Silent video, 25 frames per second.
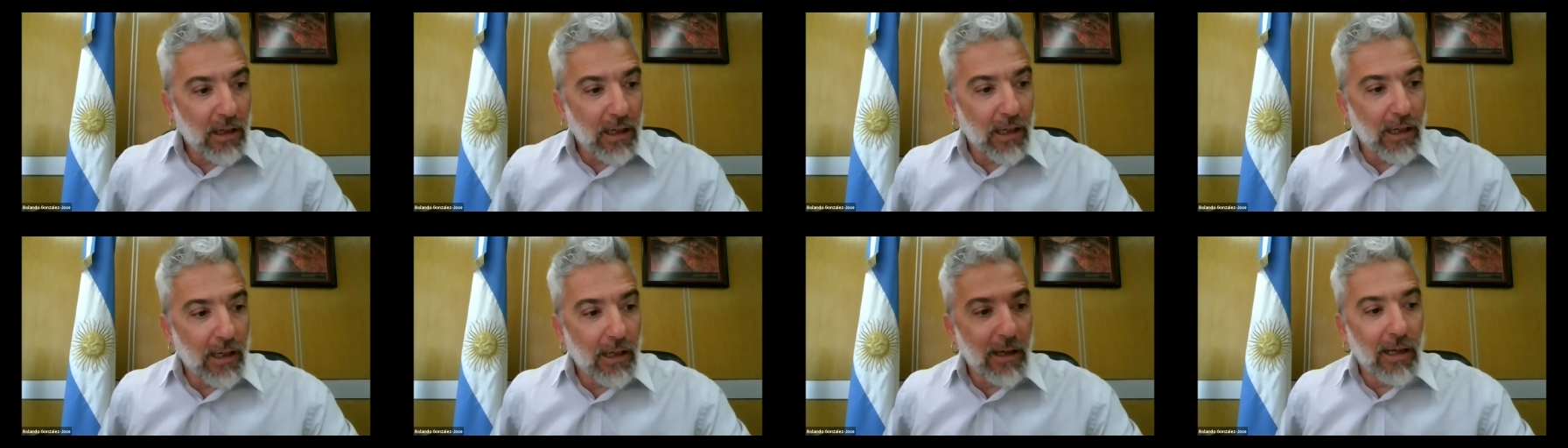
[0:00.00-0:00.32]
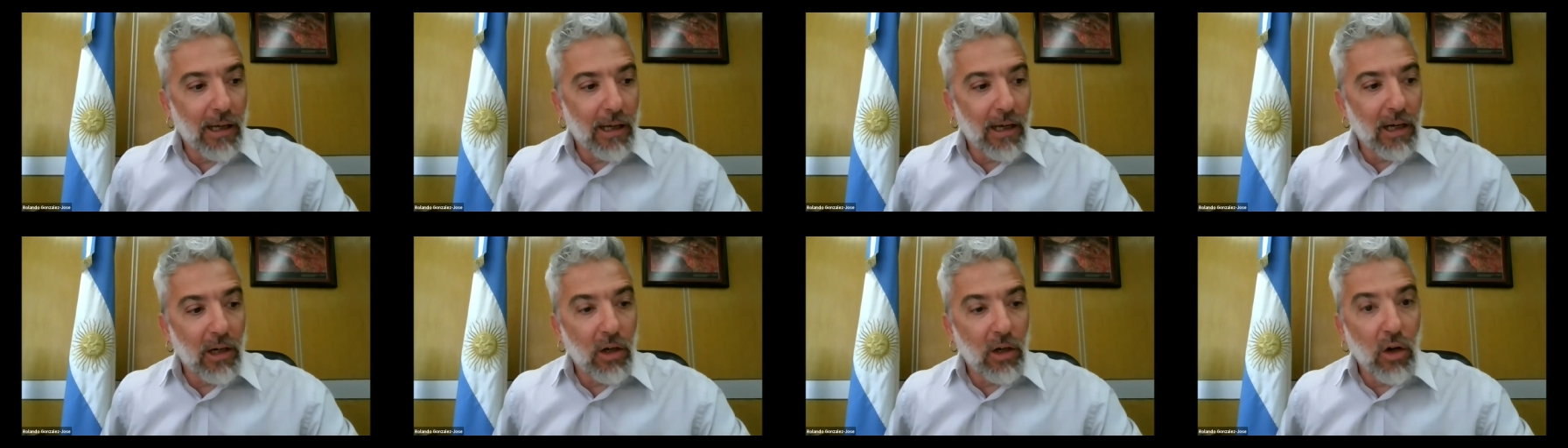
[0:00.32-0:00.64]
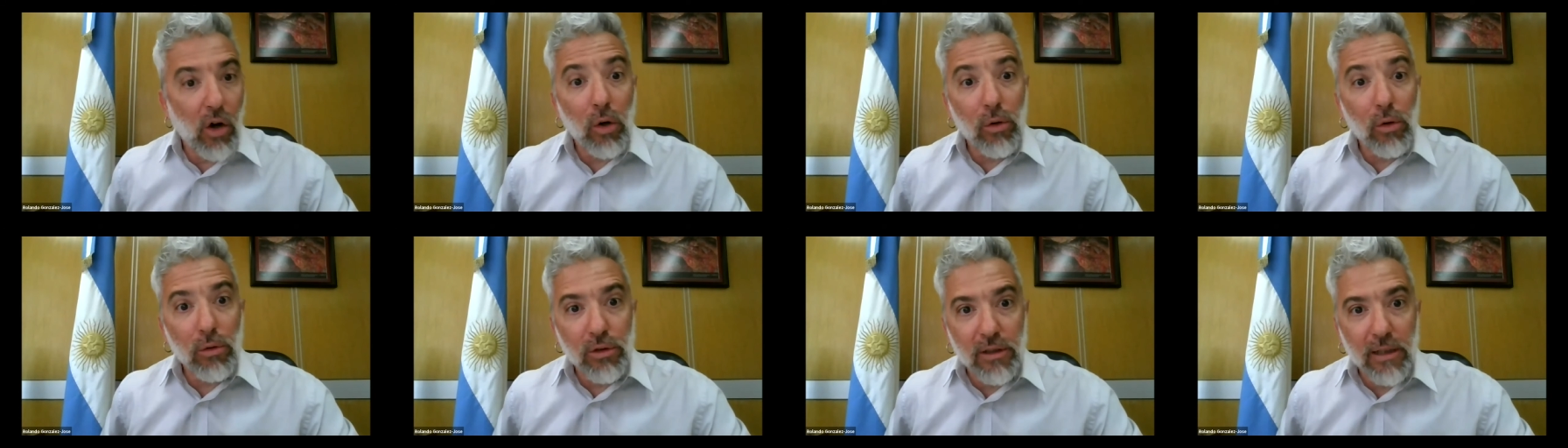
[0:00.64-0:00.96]
uh,
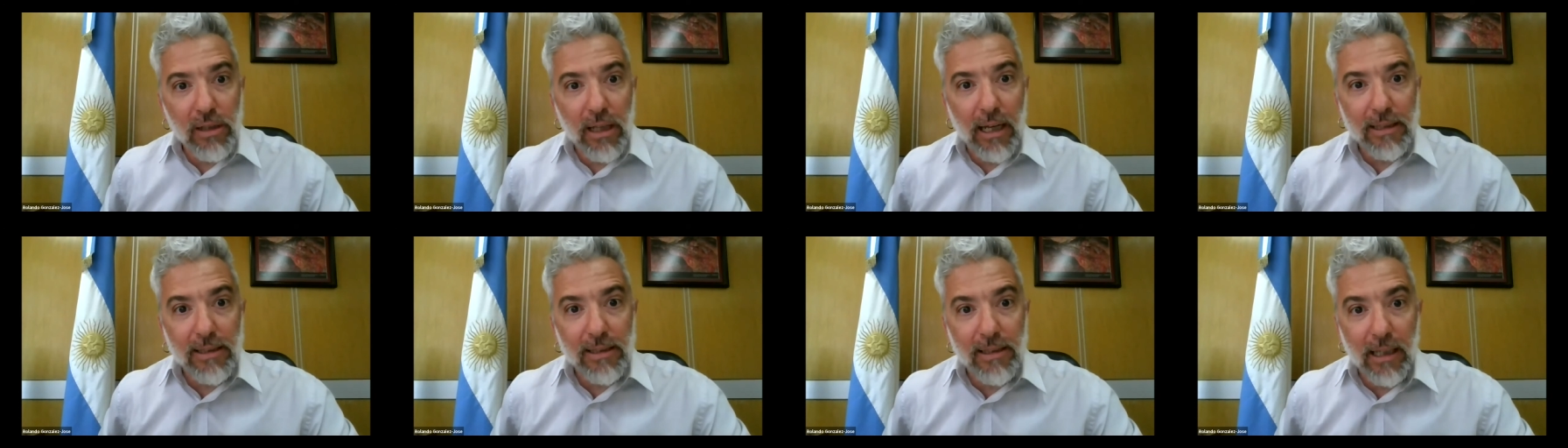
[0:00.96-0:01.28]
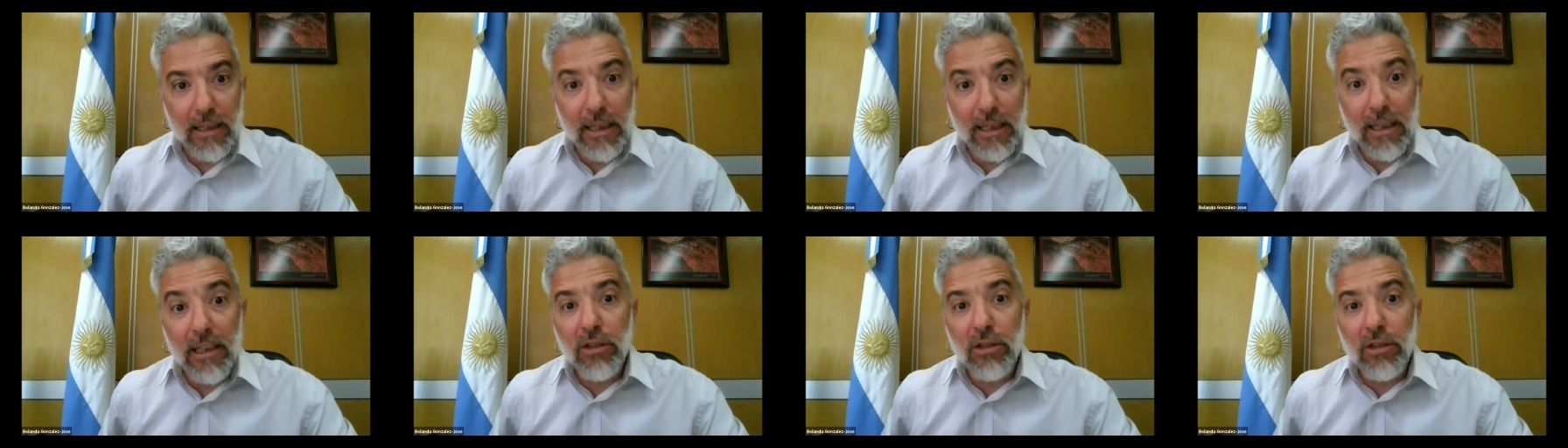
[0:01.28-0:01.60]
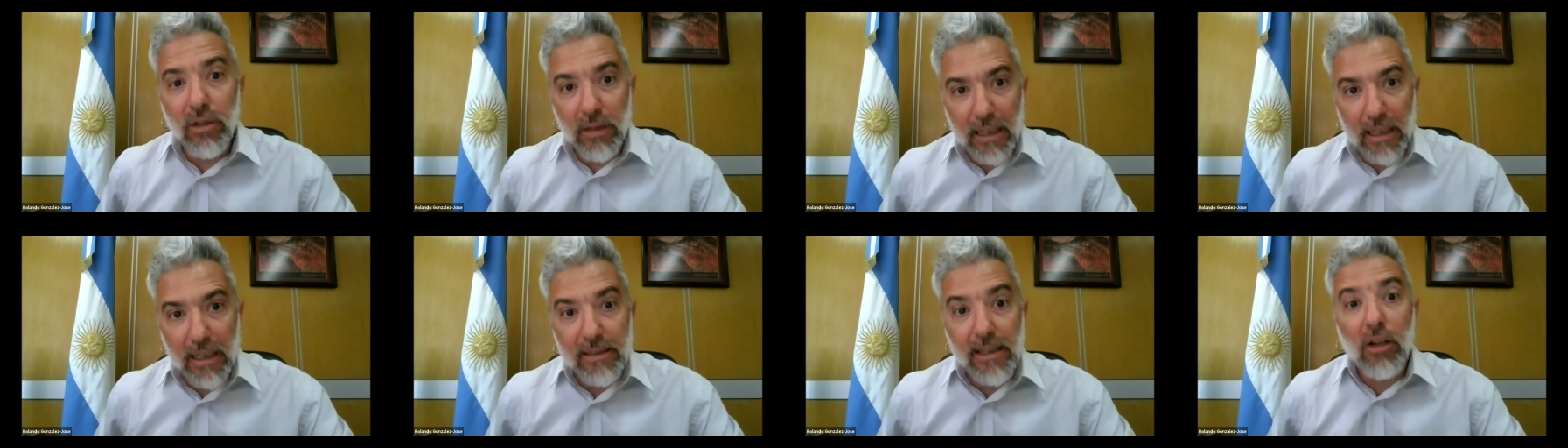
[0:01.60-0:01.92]
goals as a
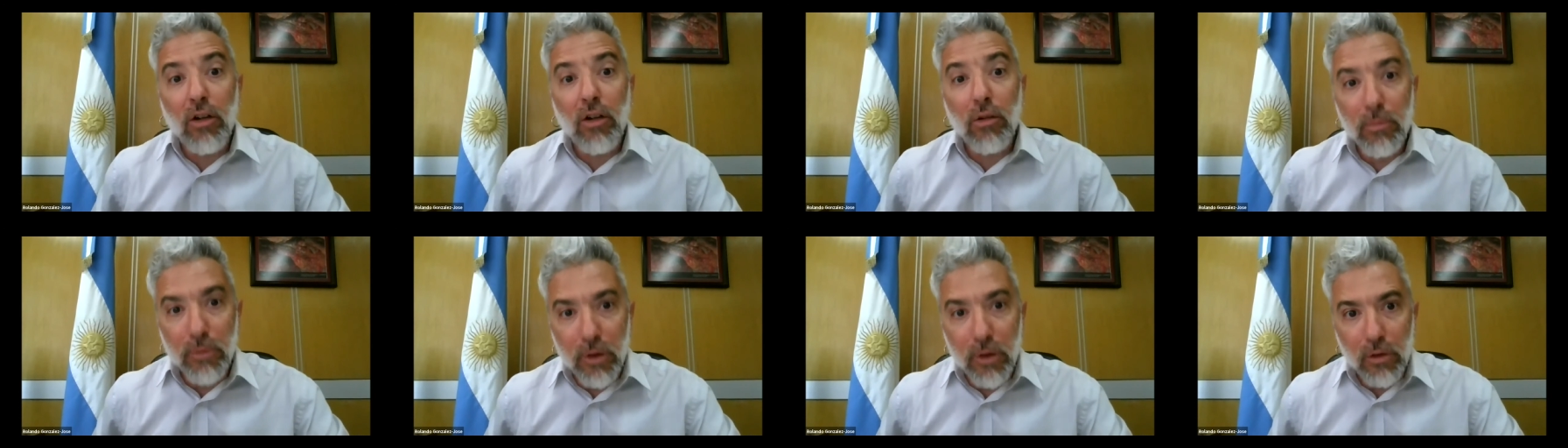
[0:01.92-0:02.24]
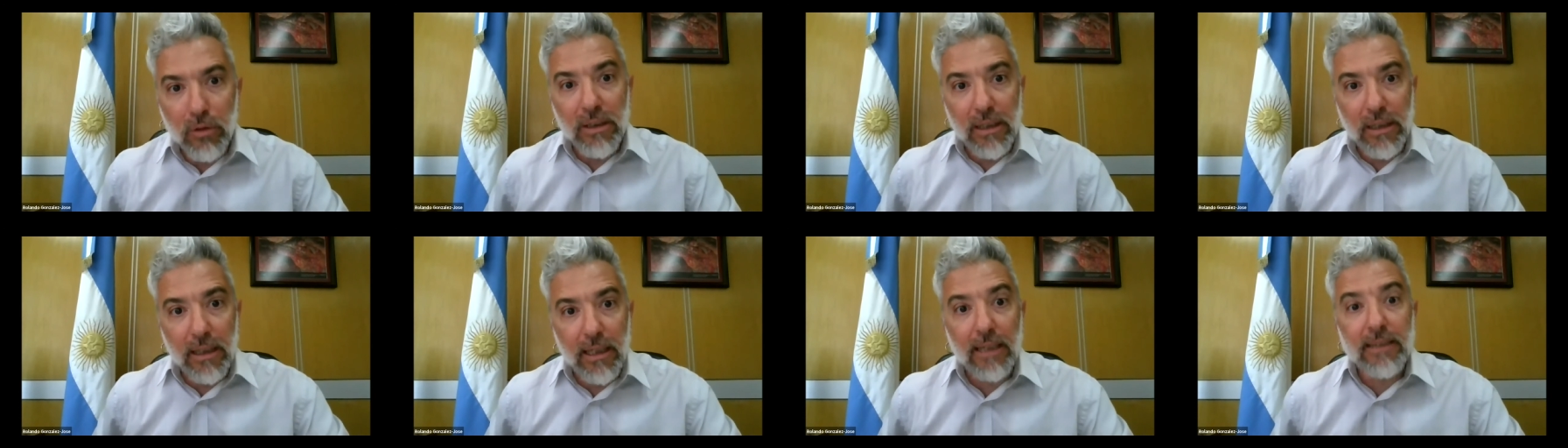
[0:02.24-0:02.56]
nation, as a community,